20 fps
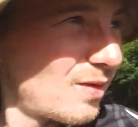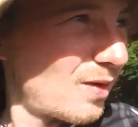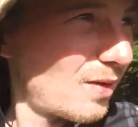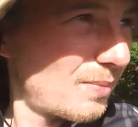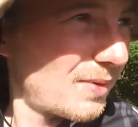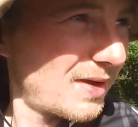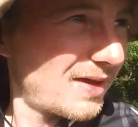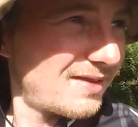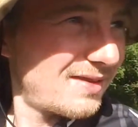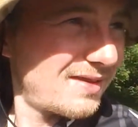quite
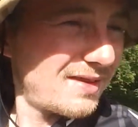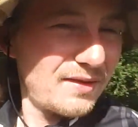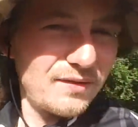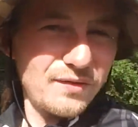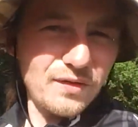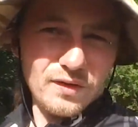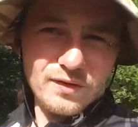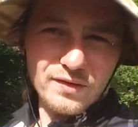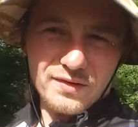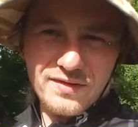a bit of
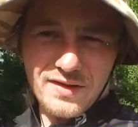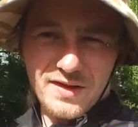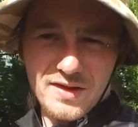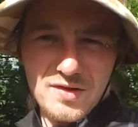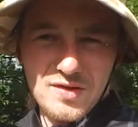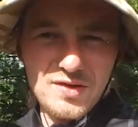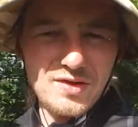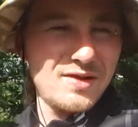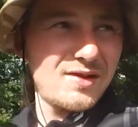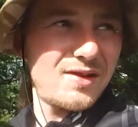
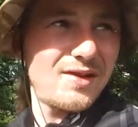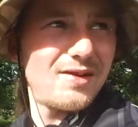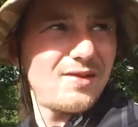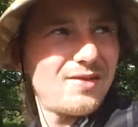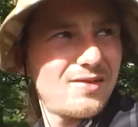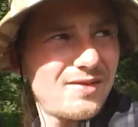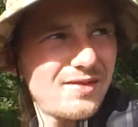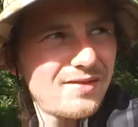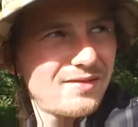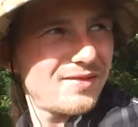deforestation going
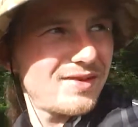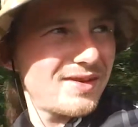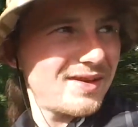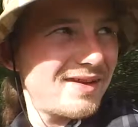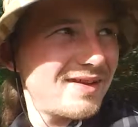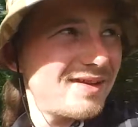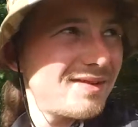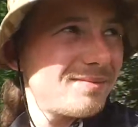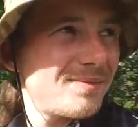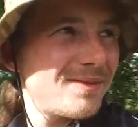on over
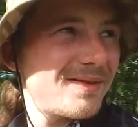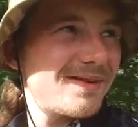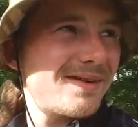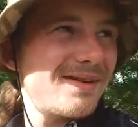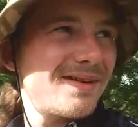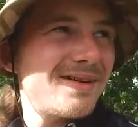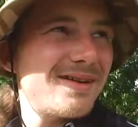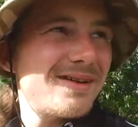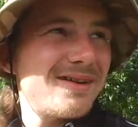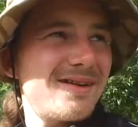there, but
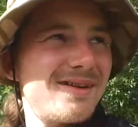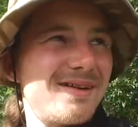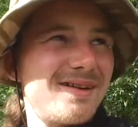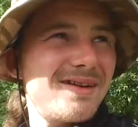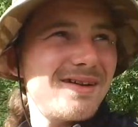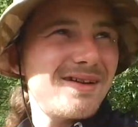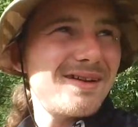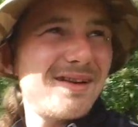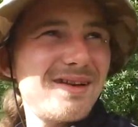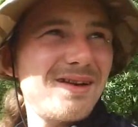
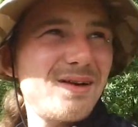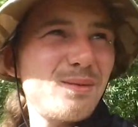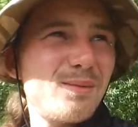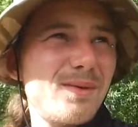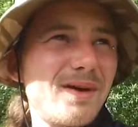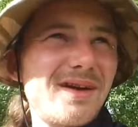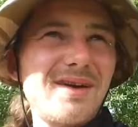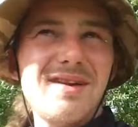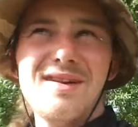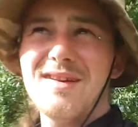a little
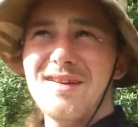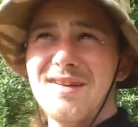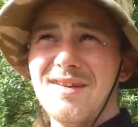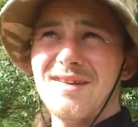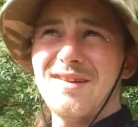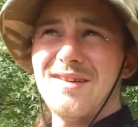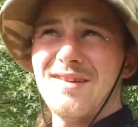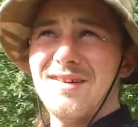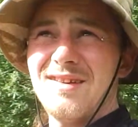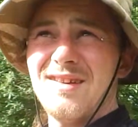bit.
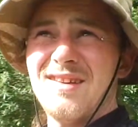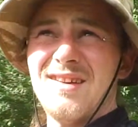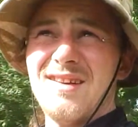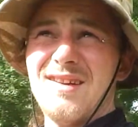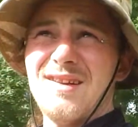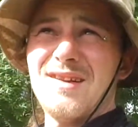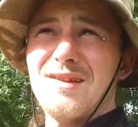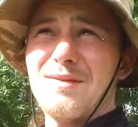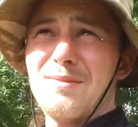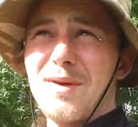
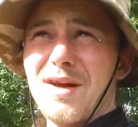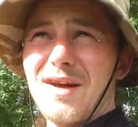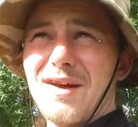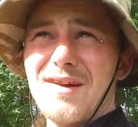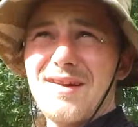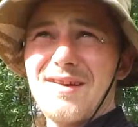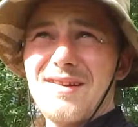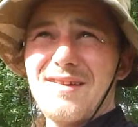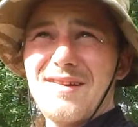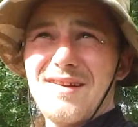It's
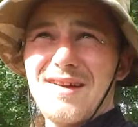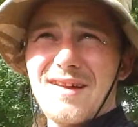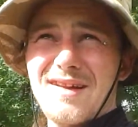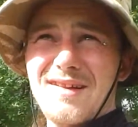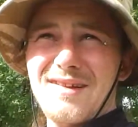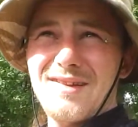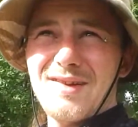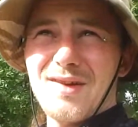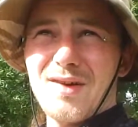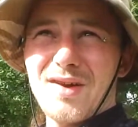about
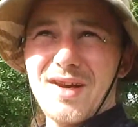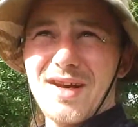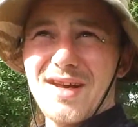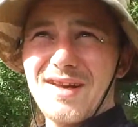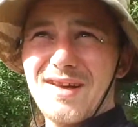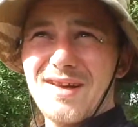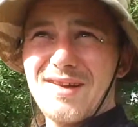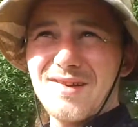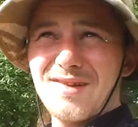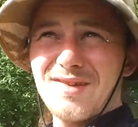9
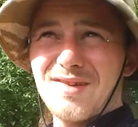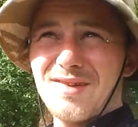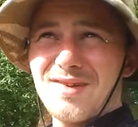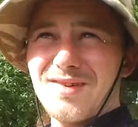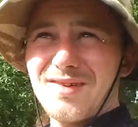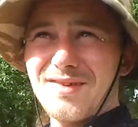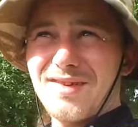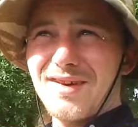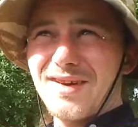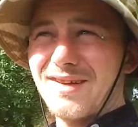acres,
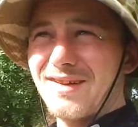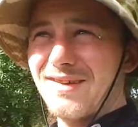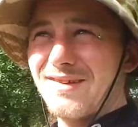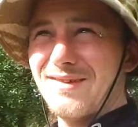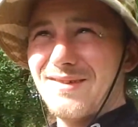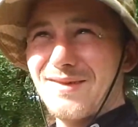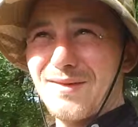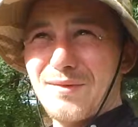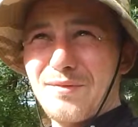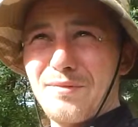I
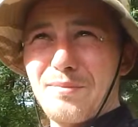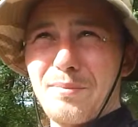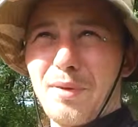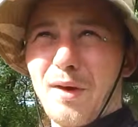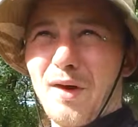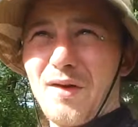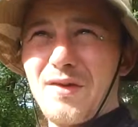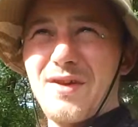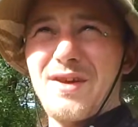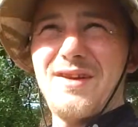reckon, of
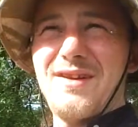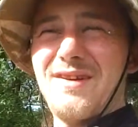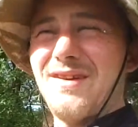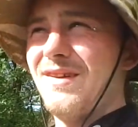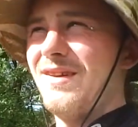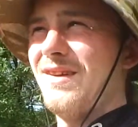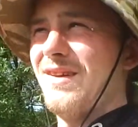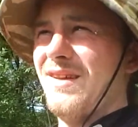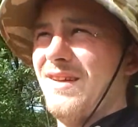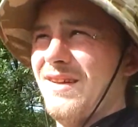pine
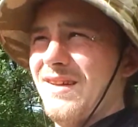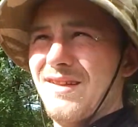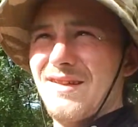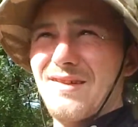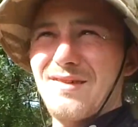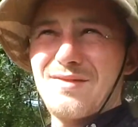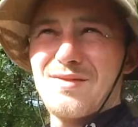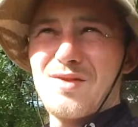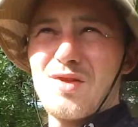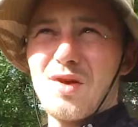
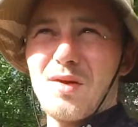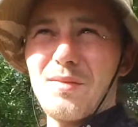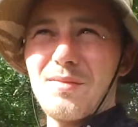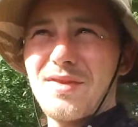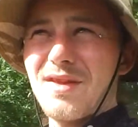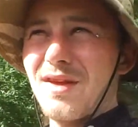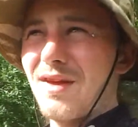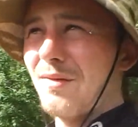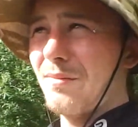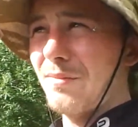that was
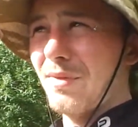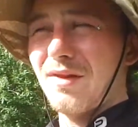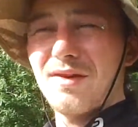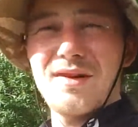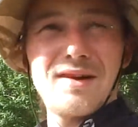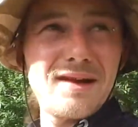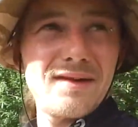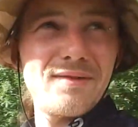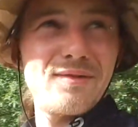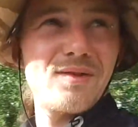chopped down, but they
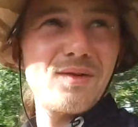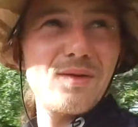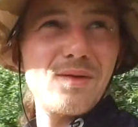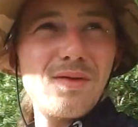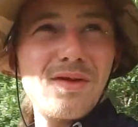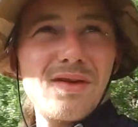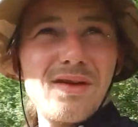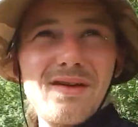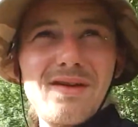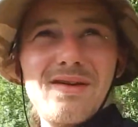left all
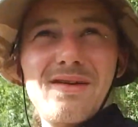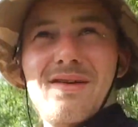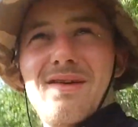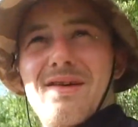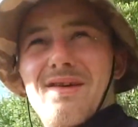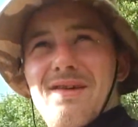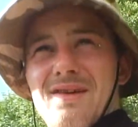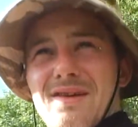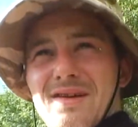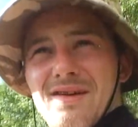of the
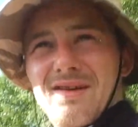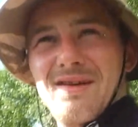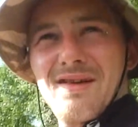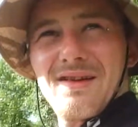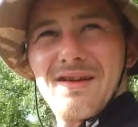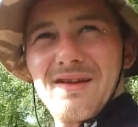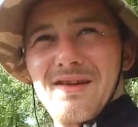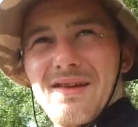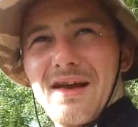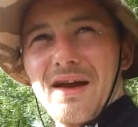
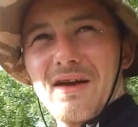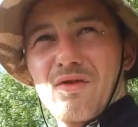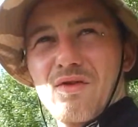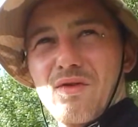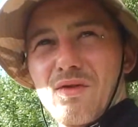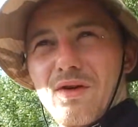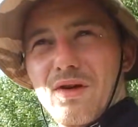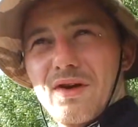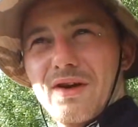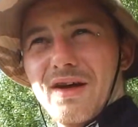
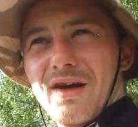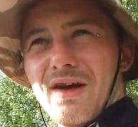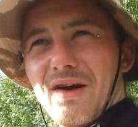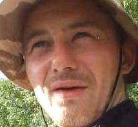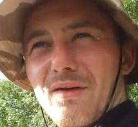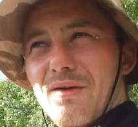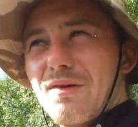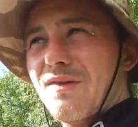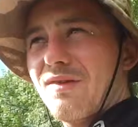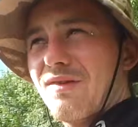natural looking
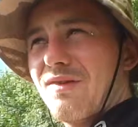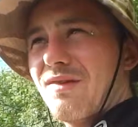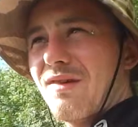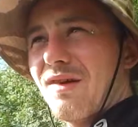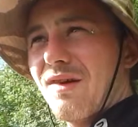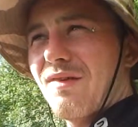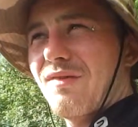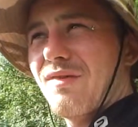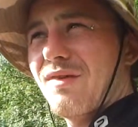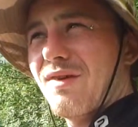oak and
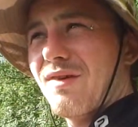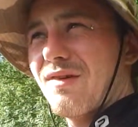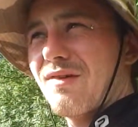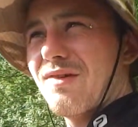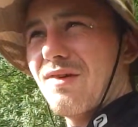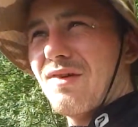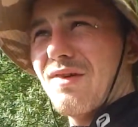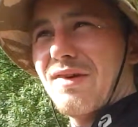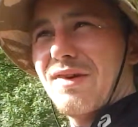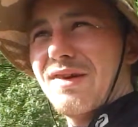stuff, it
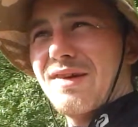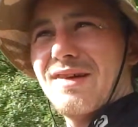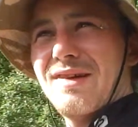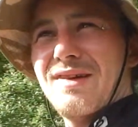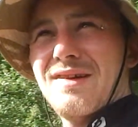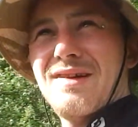looks like.